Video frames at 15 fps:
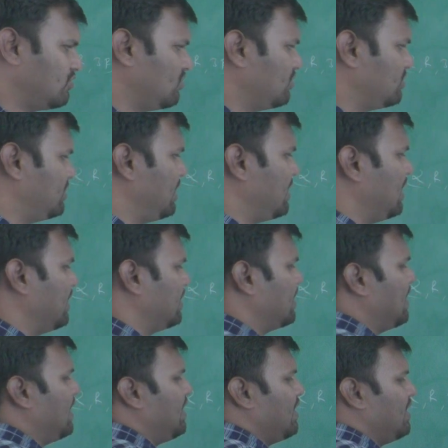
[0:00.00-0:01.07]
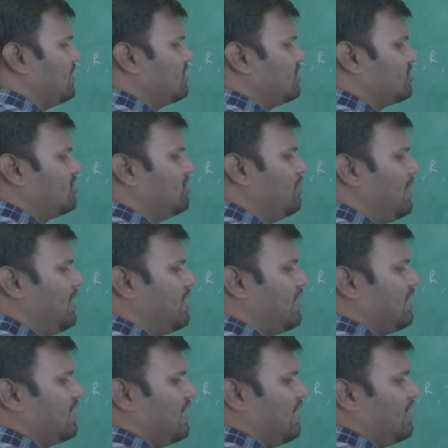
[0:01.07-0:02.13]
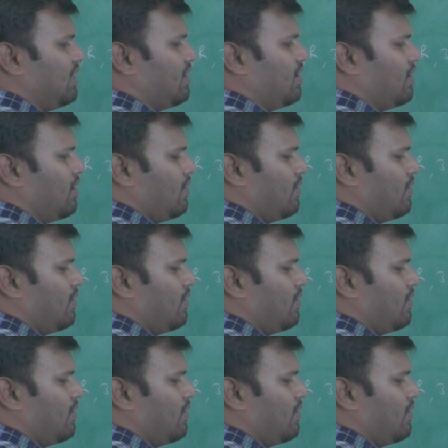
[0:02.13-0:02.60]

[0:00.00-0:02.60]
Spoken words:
So the second criteria is the symmetry criteria.